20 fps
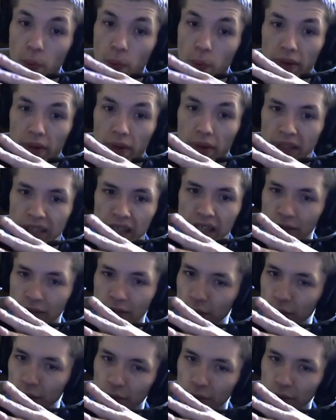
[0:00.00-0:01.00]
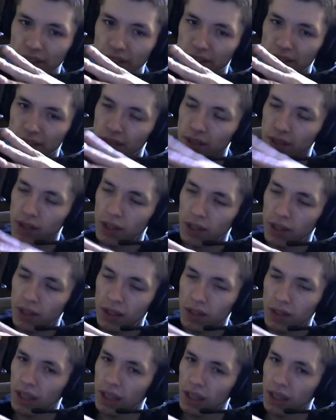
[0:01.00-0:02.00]
it's different from the rest.
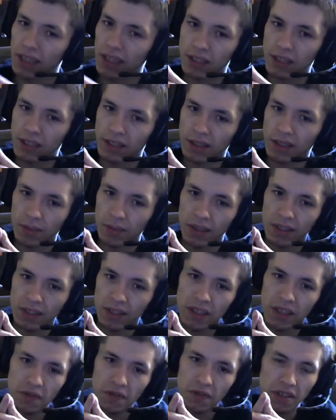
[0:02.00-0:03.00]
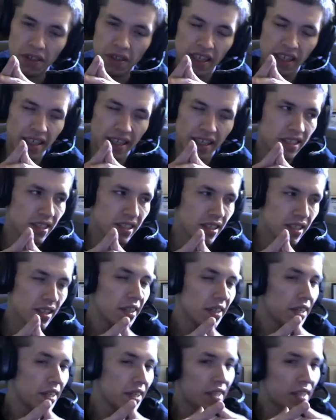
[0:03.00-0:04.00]
Like it's different. Like
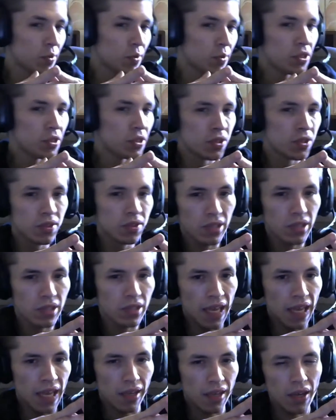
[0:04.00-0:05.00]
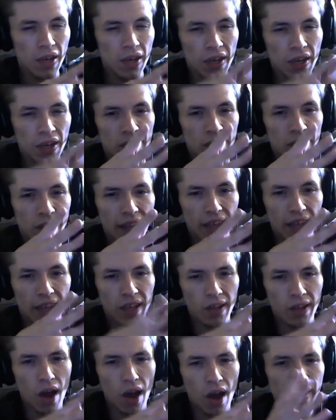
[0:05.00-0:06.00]
it's original. Like like
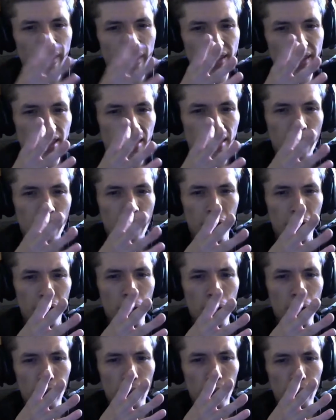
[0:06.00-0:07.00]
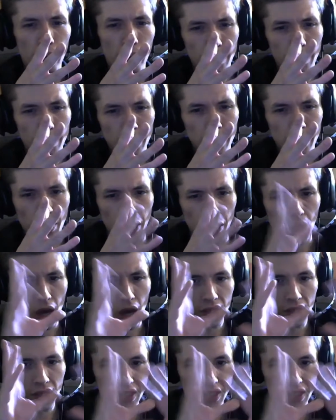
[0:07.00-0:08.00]
Gon isn't another Goku. You know, Gon
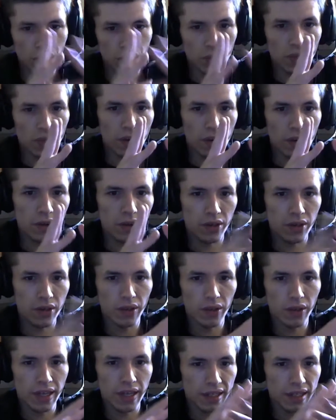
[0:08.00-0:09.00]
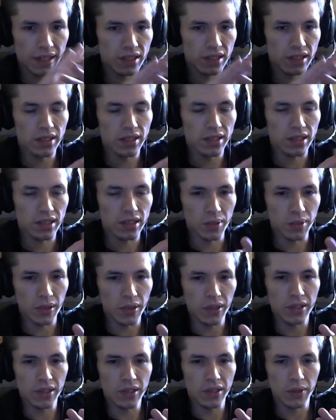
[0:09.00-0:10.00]
is his own character. Like it's completely
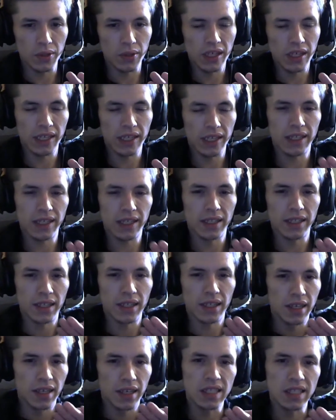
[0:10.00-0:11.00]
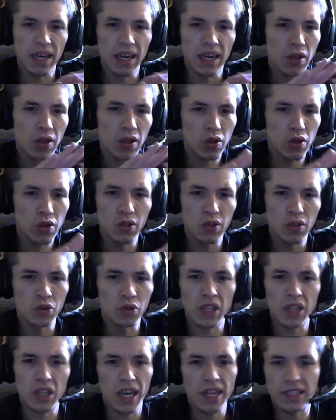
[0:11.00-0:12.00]
his own thing, and he's not another
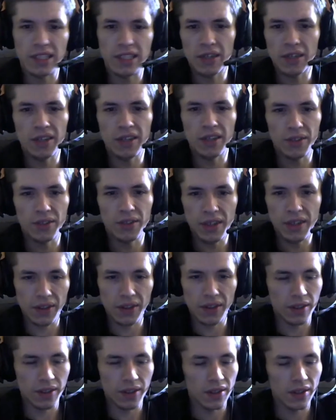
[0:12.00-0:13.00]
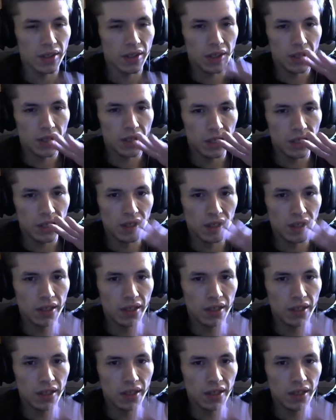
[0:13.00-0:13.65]
Yusuke. He's not another nothing. And